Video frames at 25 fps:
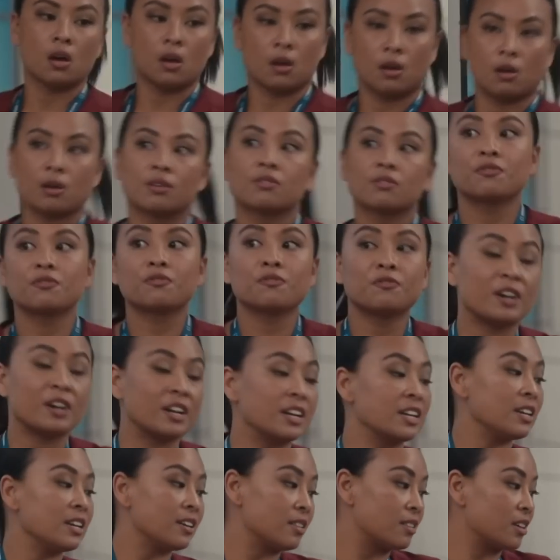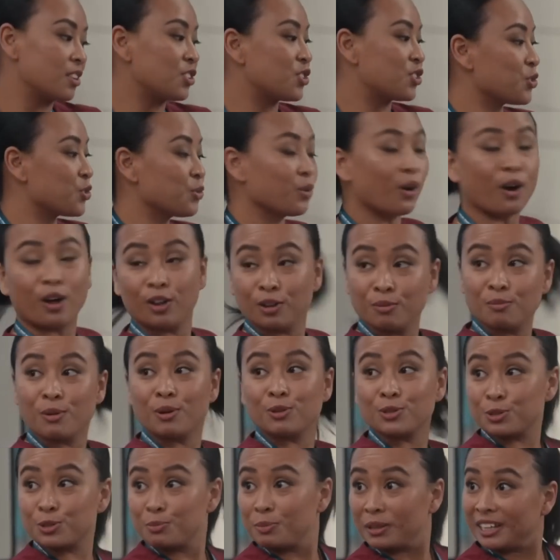Funny that you
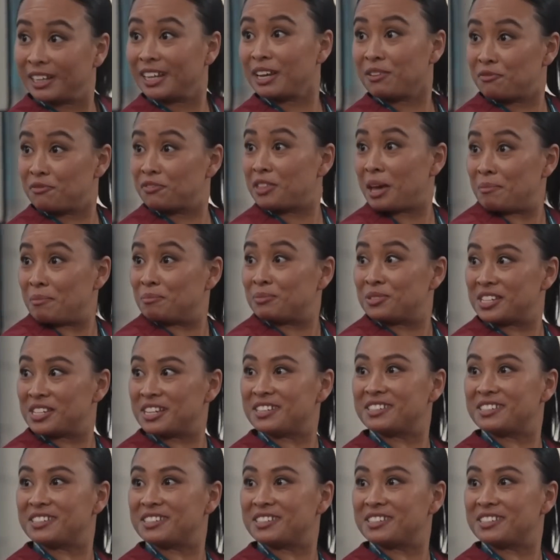almost believe them,